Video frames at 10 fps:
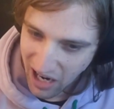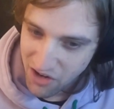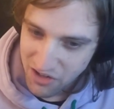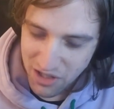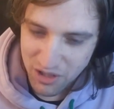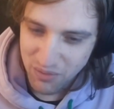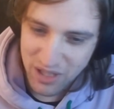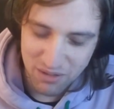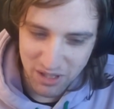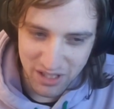I already know
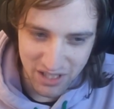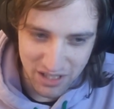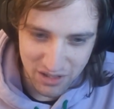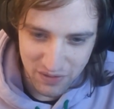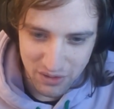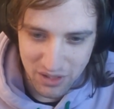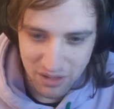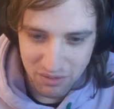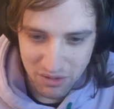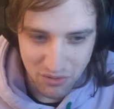some things we're going to change in the
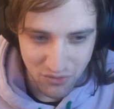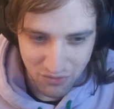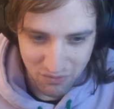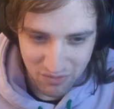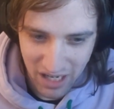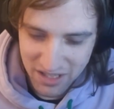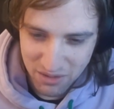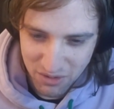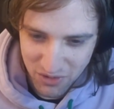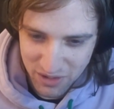future, but this was, I
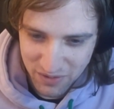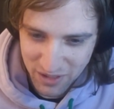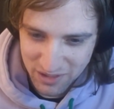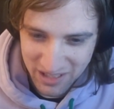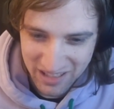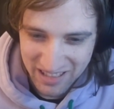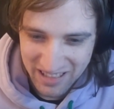think this was really fun.